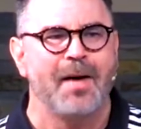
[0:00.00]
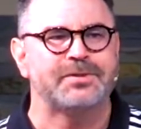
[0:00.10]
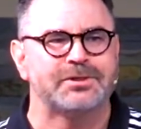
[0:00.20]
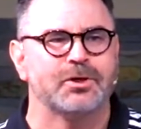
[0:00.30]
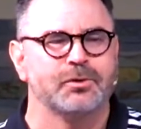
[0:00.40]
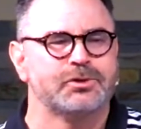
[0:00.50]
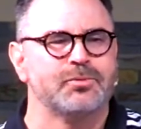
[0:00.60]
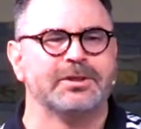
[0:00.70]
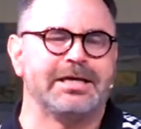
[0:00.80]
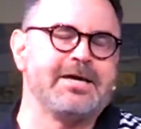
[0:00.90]
obstacle
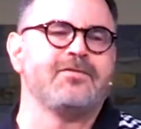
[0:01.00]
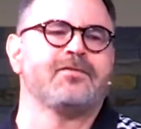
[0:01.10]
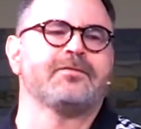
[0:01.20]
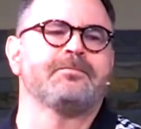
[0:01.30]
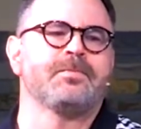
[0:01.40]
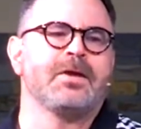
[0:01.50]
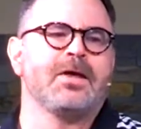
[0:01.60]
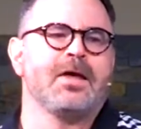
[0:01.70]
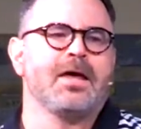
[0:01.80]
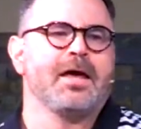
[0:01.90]
to belief,
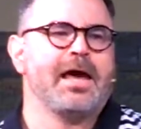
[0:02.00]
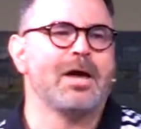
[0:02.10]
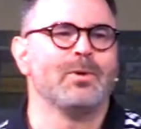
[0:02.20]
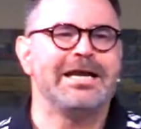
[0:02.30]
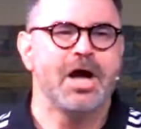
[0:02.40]
and